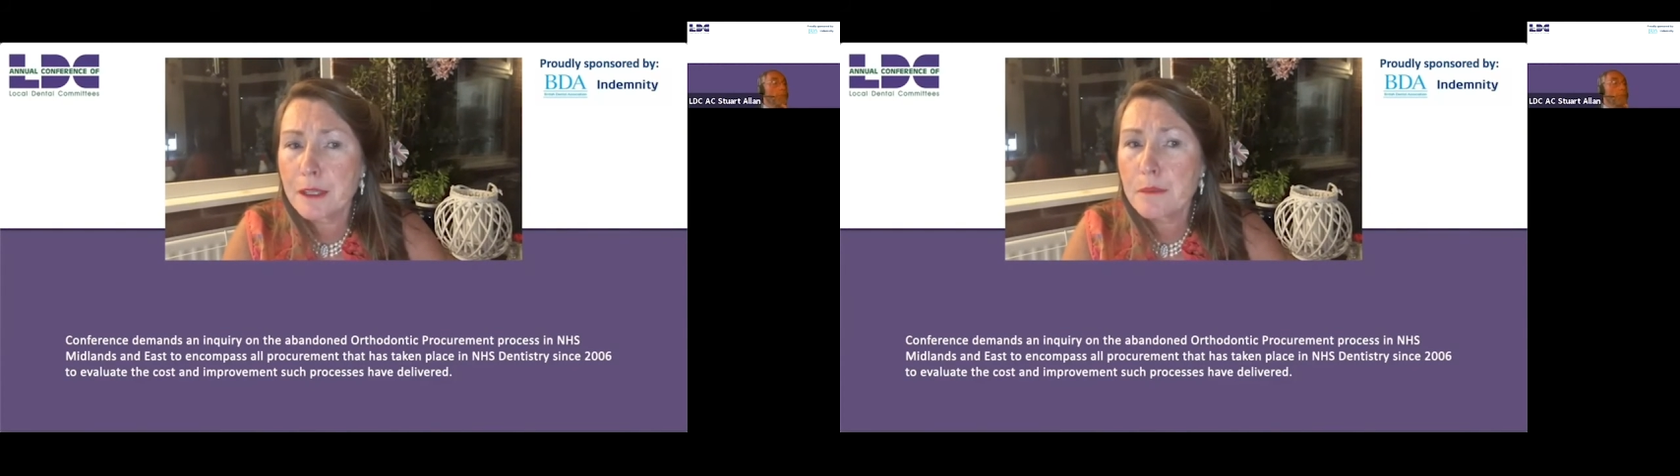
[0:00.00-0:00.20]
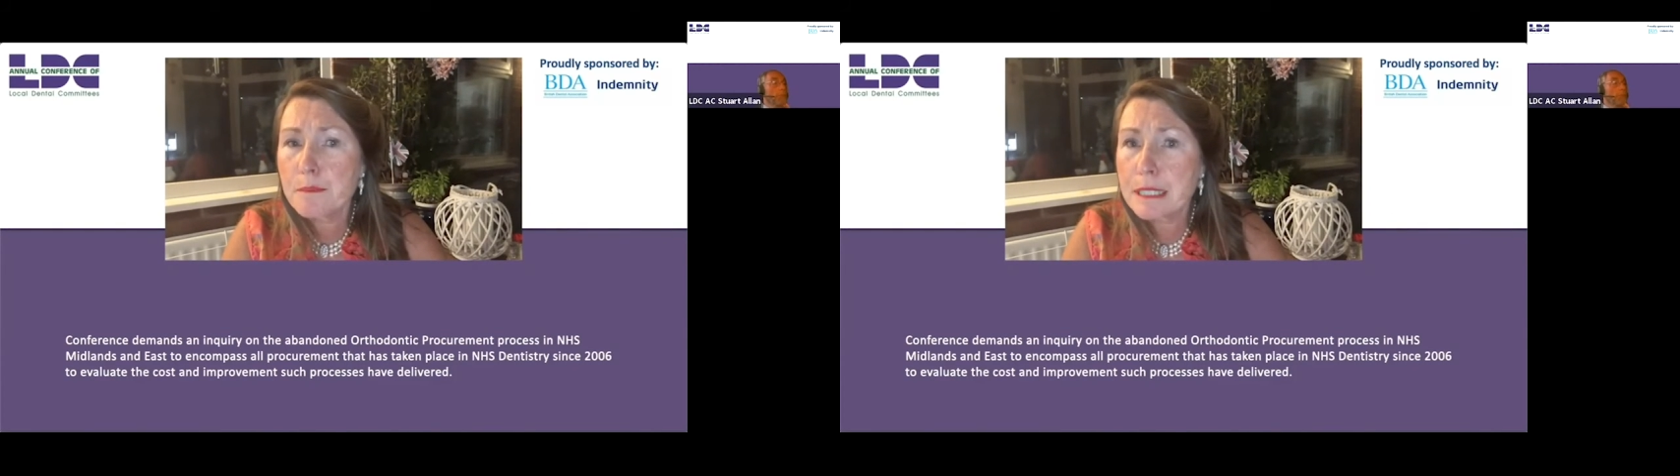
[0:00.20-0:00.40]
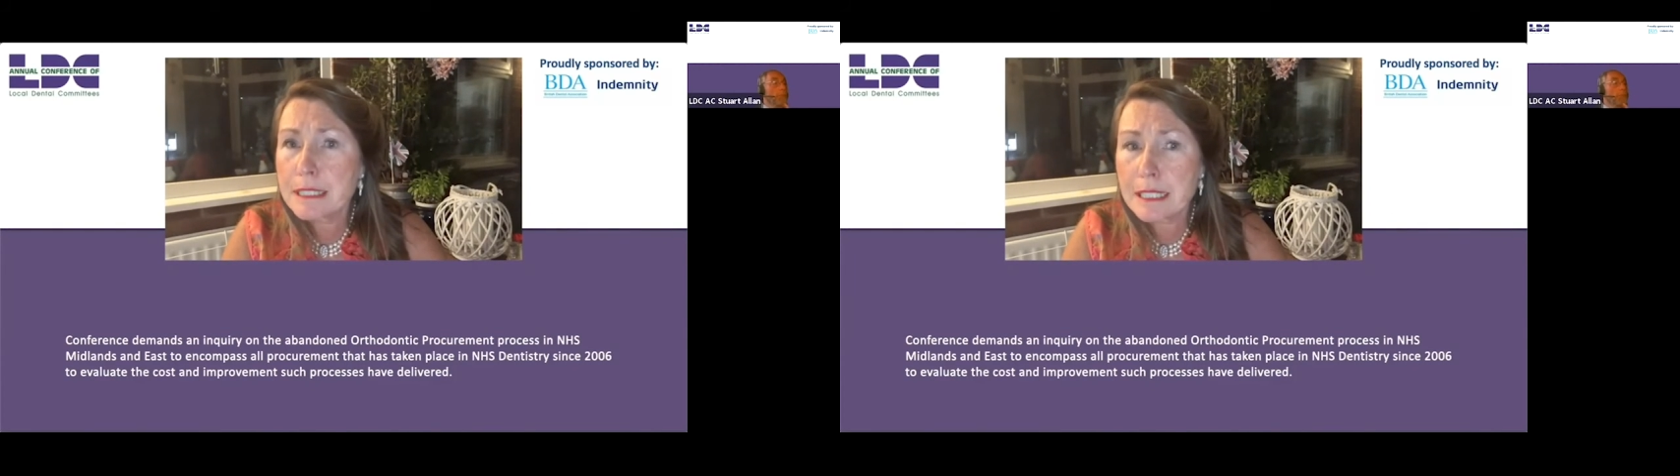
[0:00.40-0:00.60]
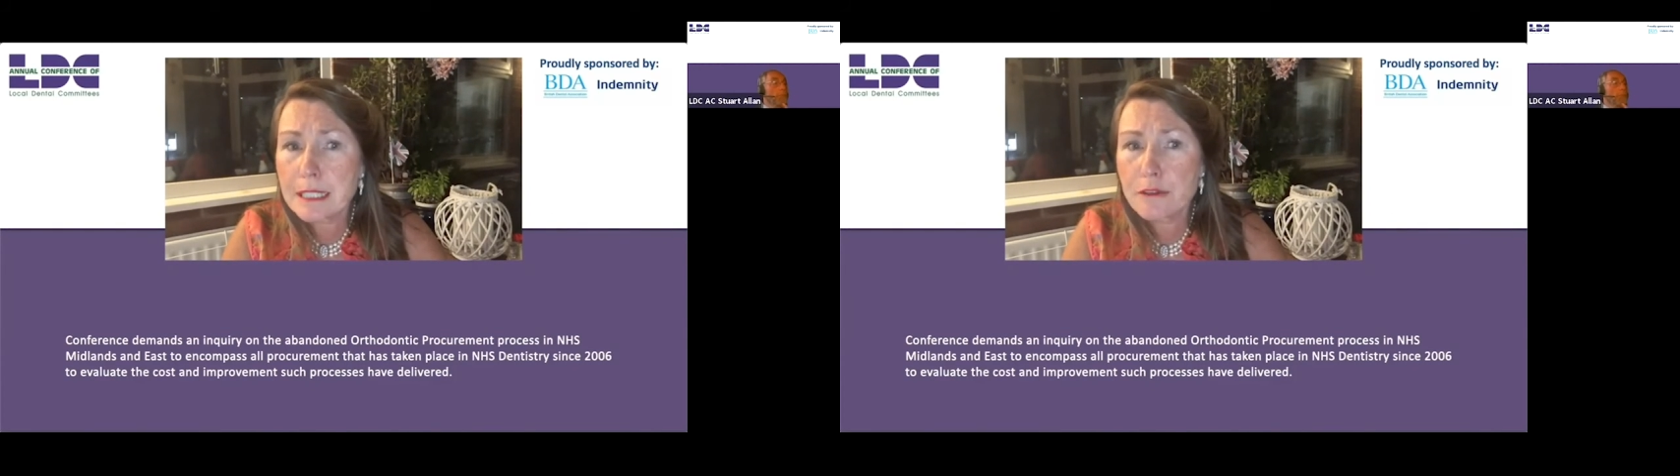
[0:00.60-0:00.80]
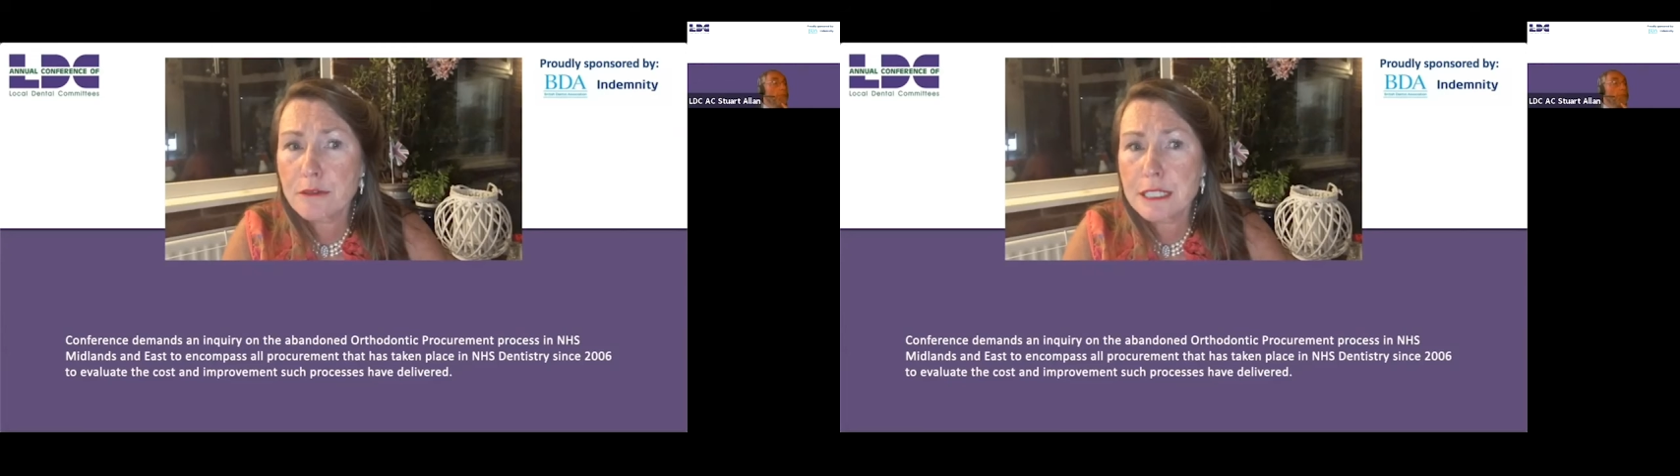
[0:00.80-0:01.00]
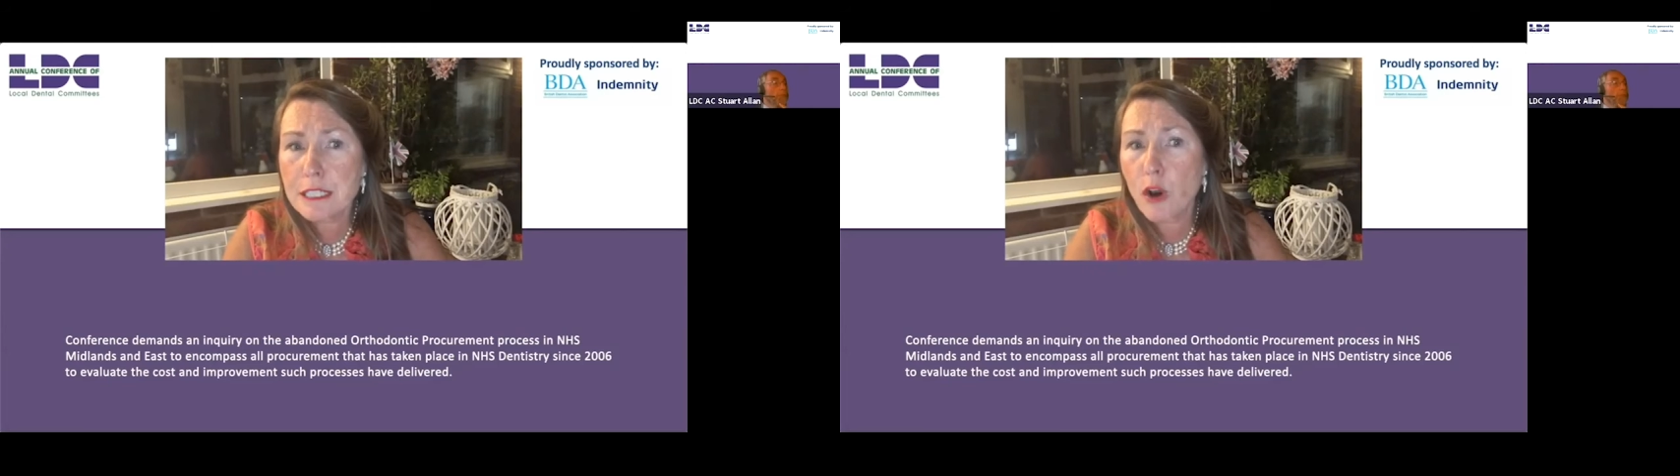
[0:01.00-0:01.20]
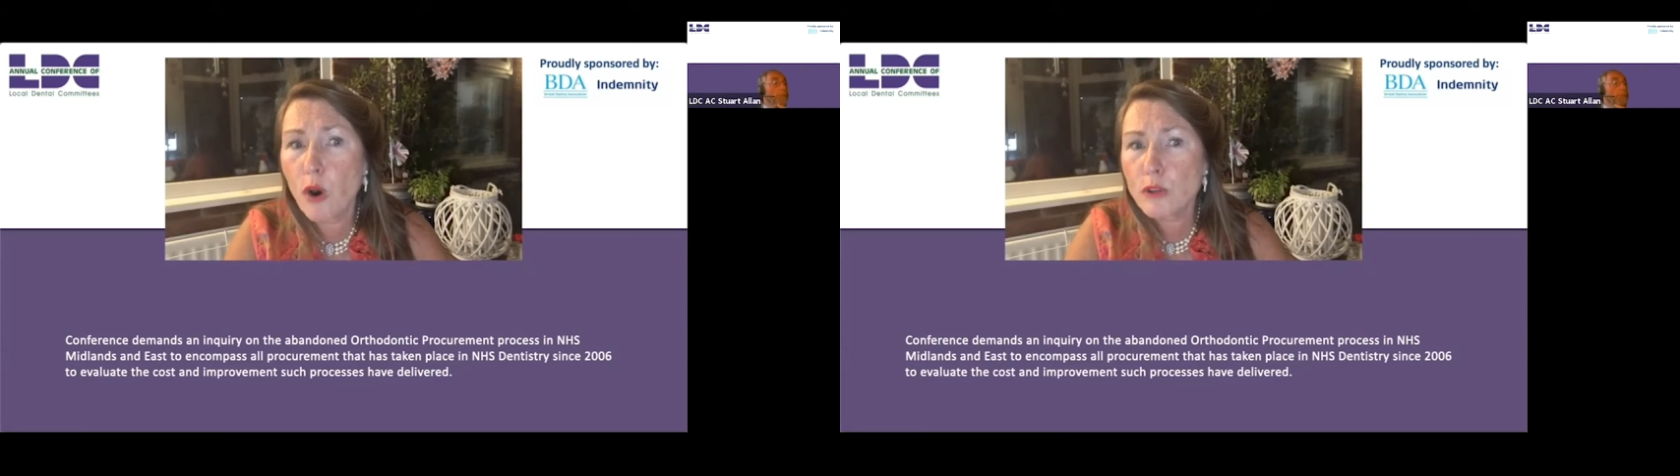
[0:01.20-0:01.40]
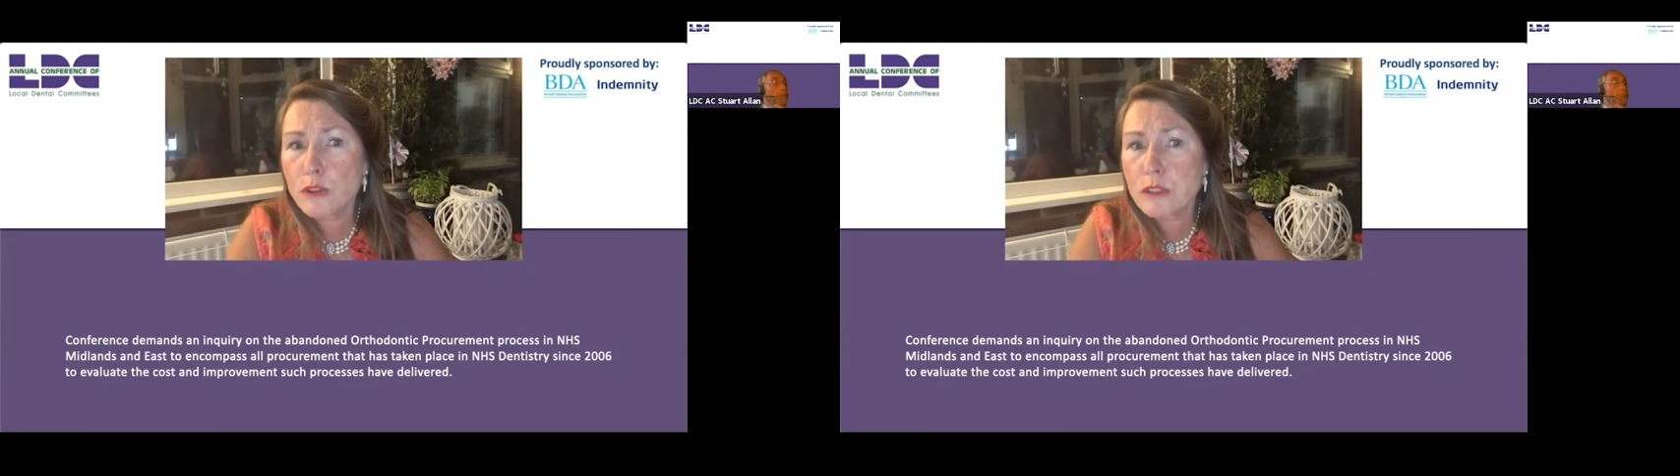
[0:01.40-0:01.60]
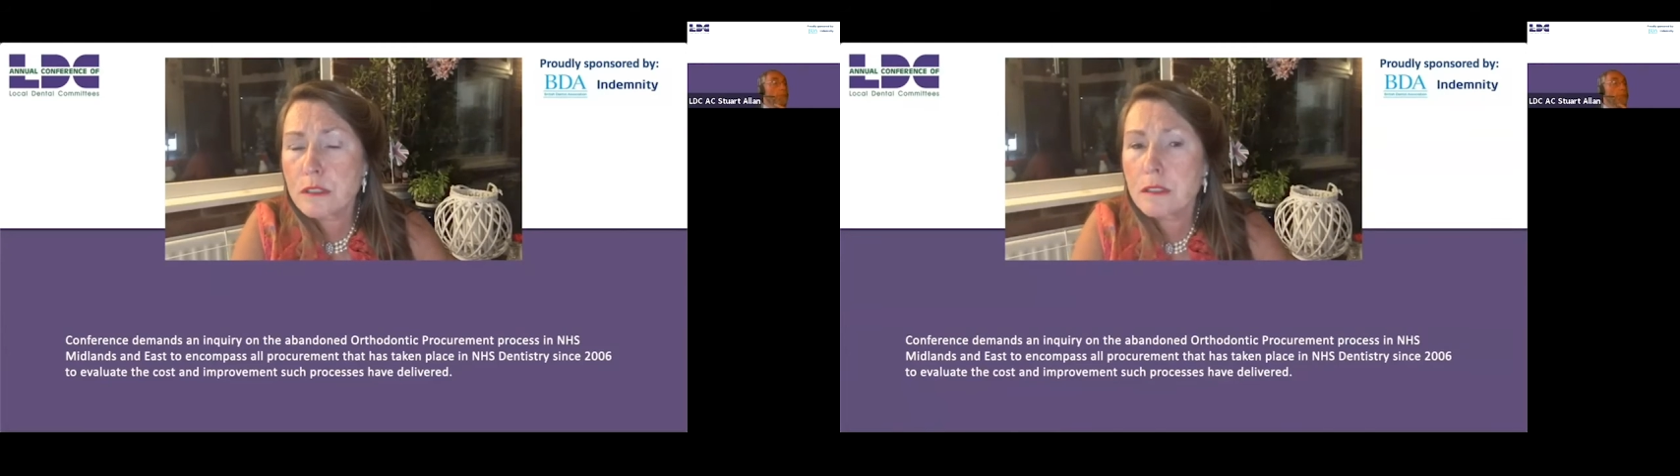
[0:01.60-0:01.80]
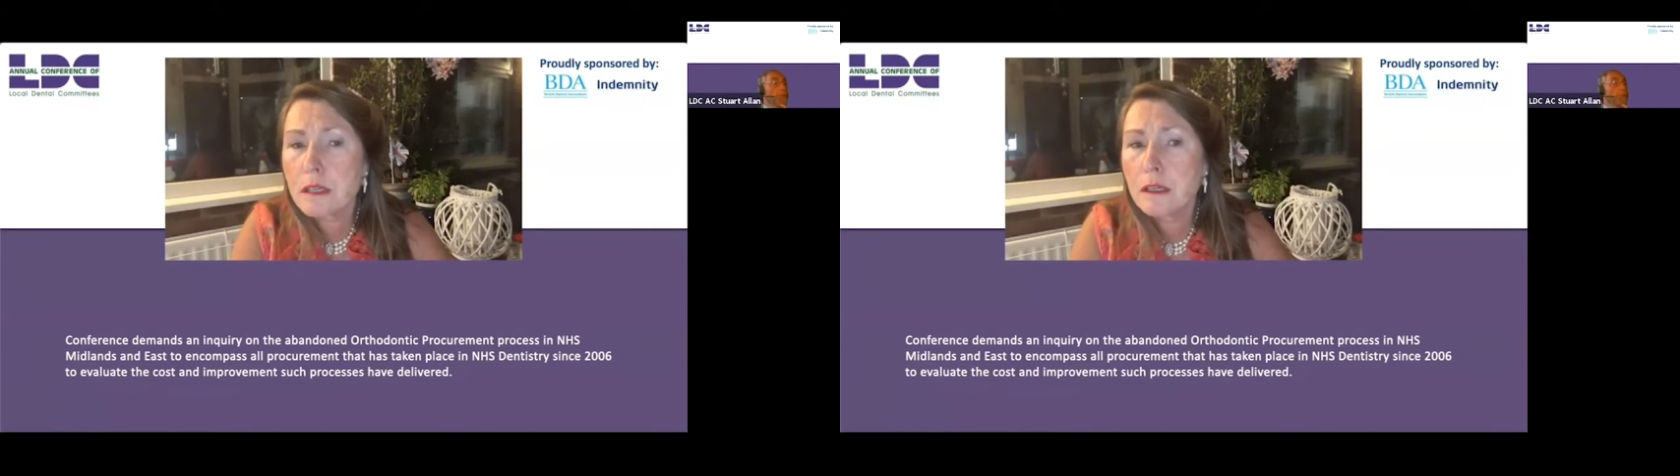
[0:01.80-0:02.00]
means increased
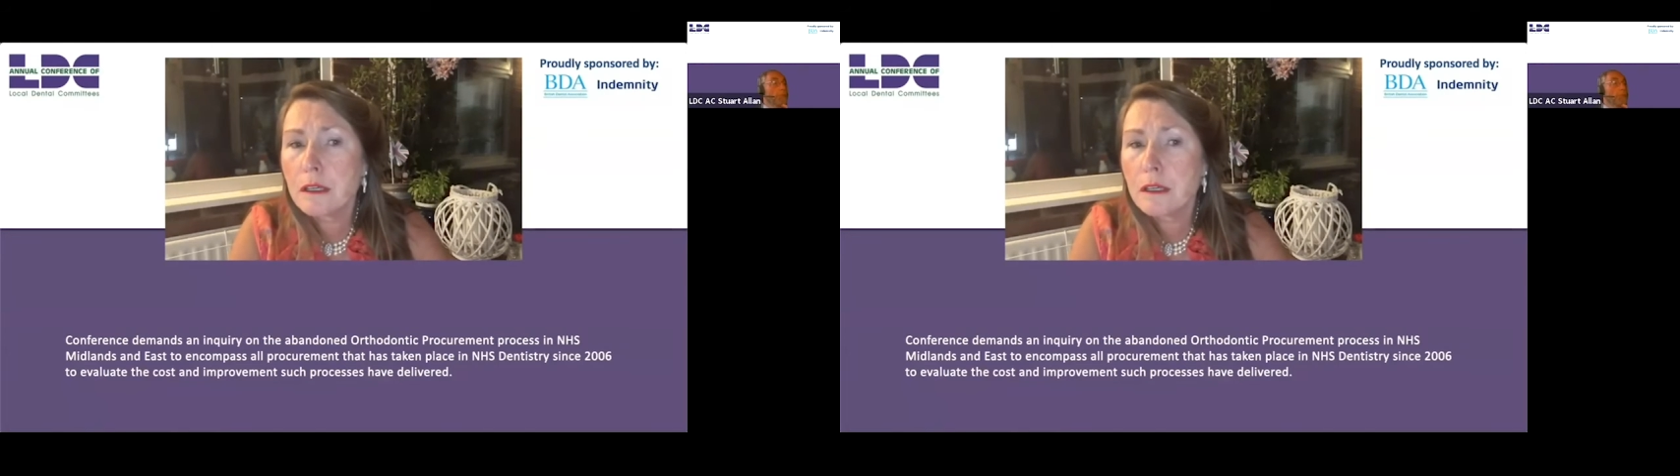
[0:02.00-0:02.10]
costs,